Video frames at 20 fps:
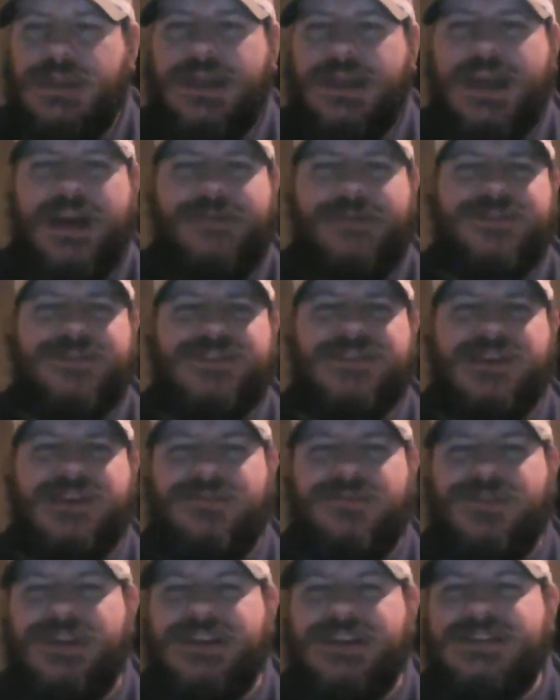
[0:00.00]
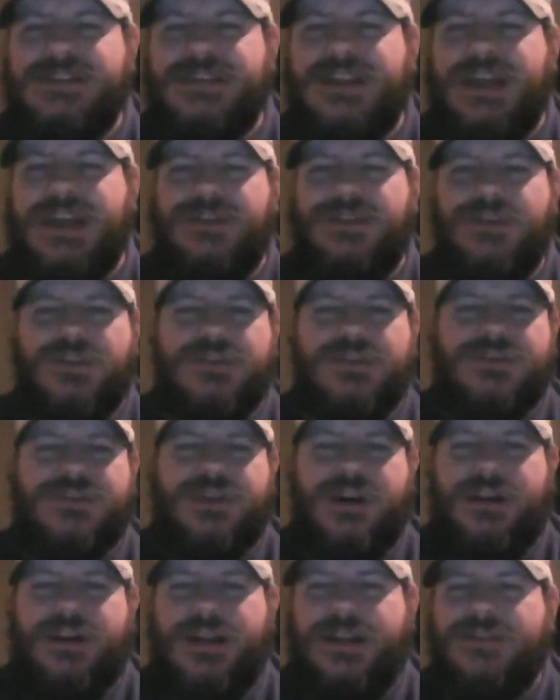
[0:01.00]
yeah, for some reason that dude
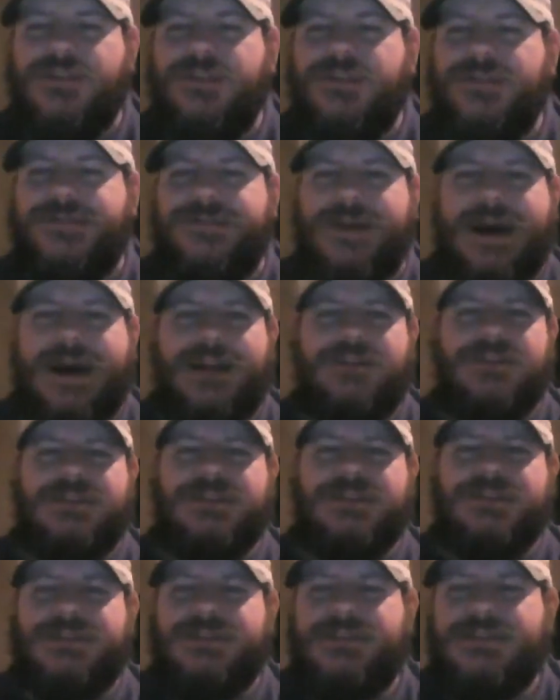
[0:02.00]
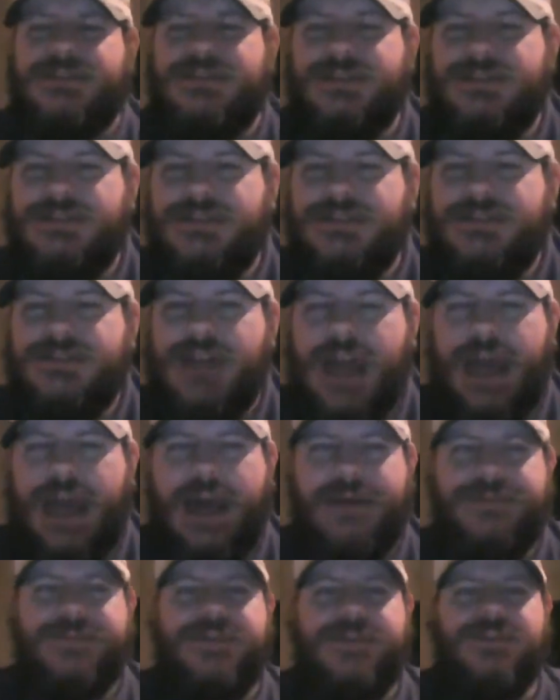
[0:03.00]
followed us
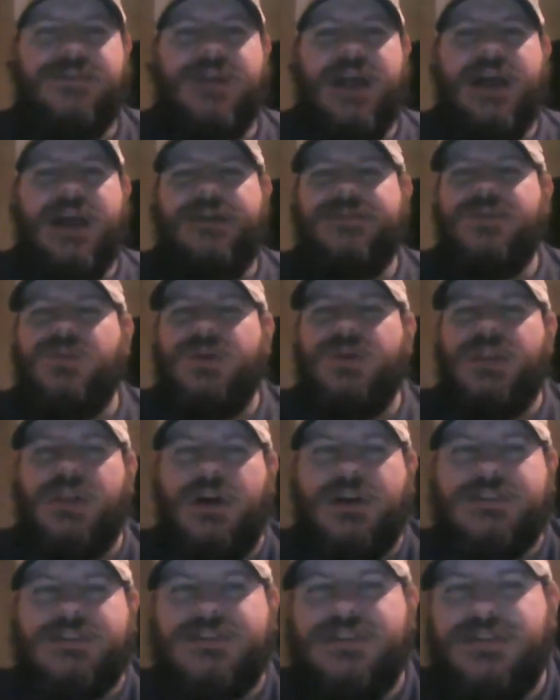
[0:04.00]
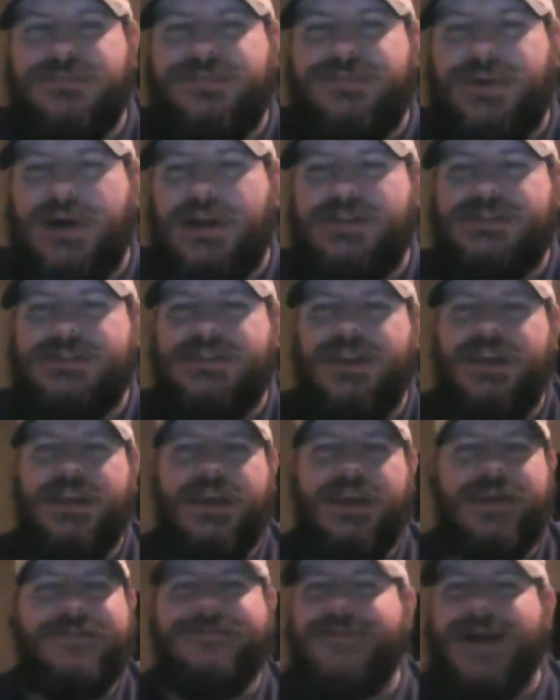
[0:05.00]
after we lost to the Bucs.
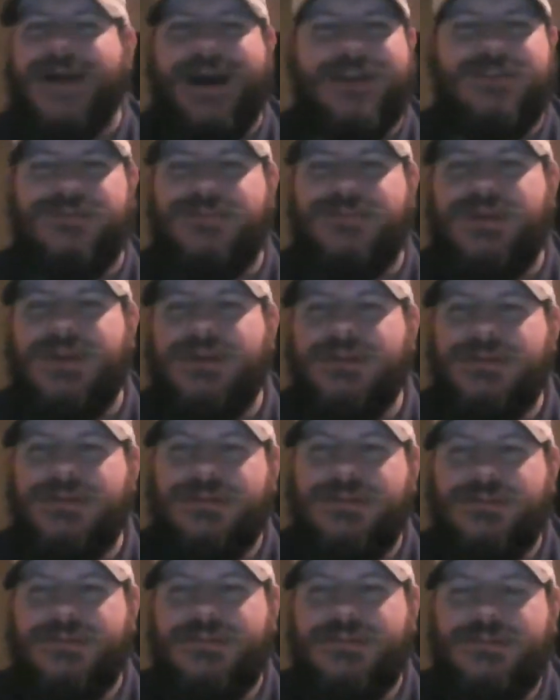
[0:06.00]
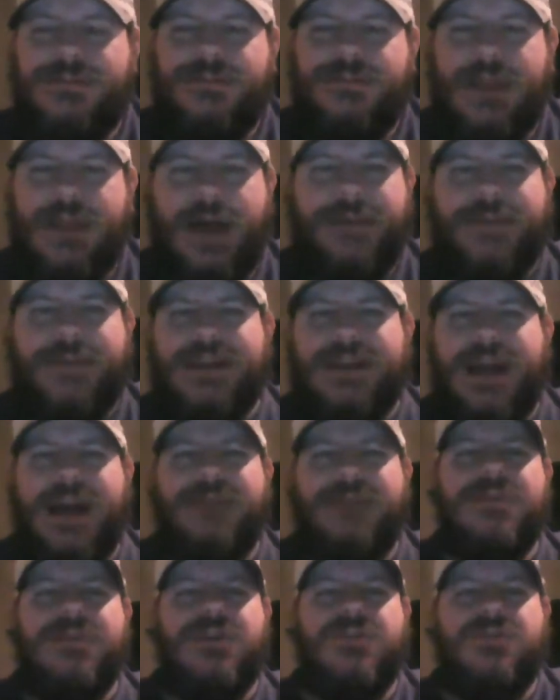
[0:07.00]
He followed me. I mean,
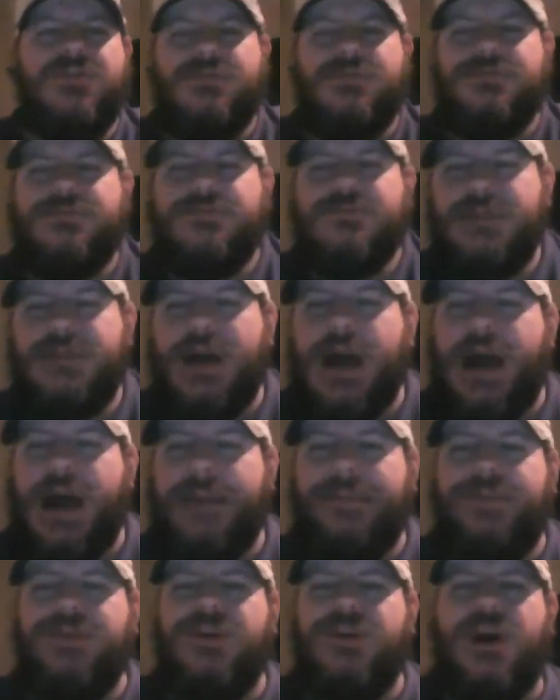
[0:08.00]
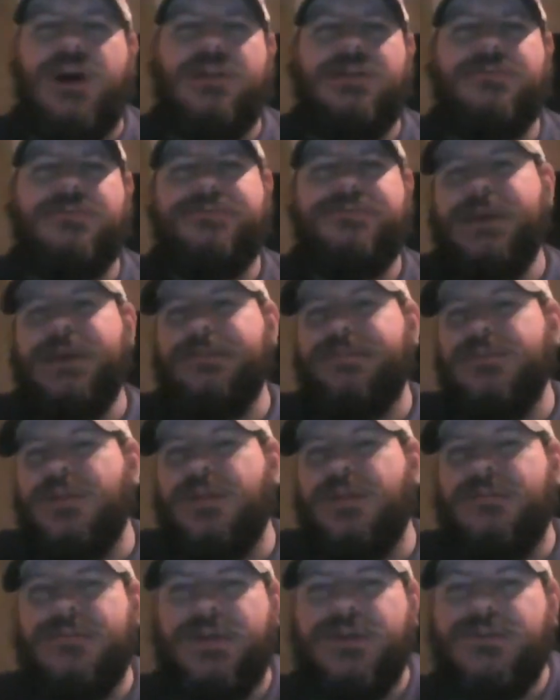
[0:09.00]
I mute him. I put all them
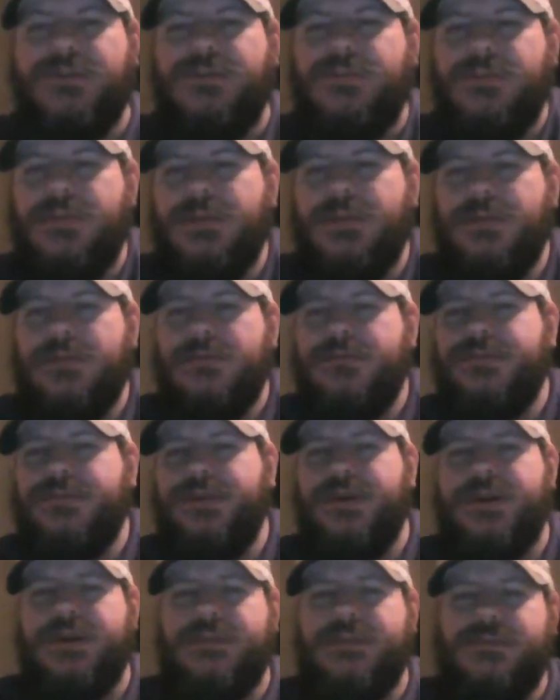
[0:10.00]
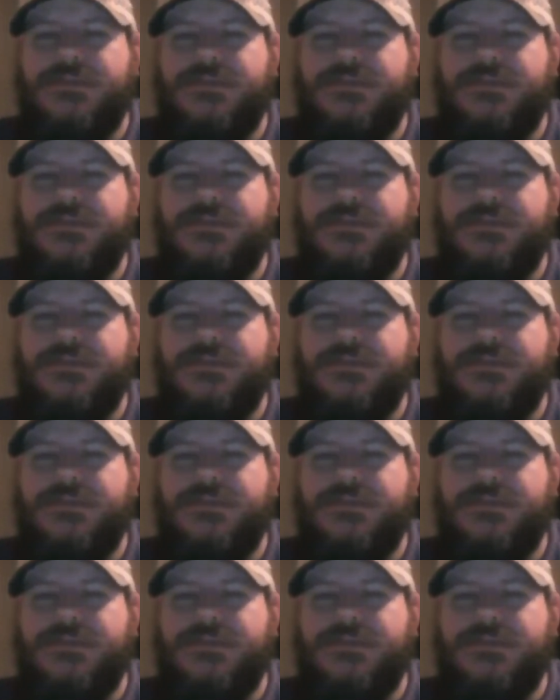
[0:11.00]
people on mute, but